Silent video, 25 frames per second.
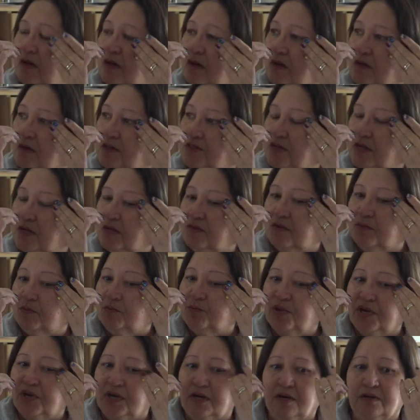I used to give him
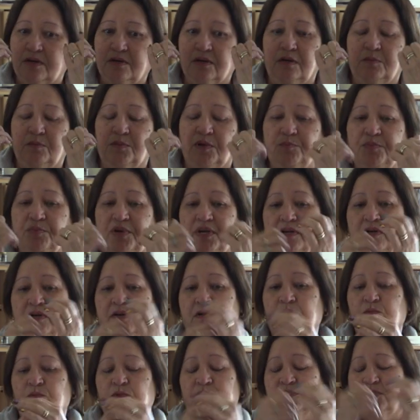Panadol, but
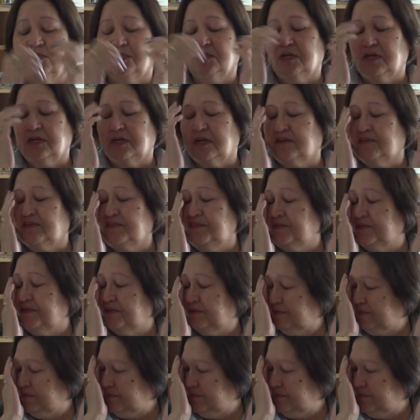Panadol wasn't enough.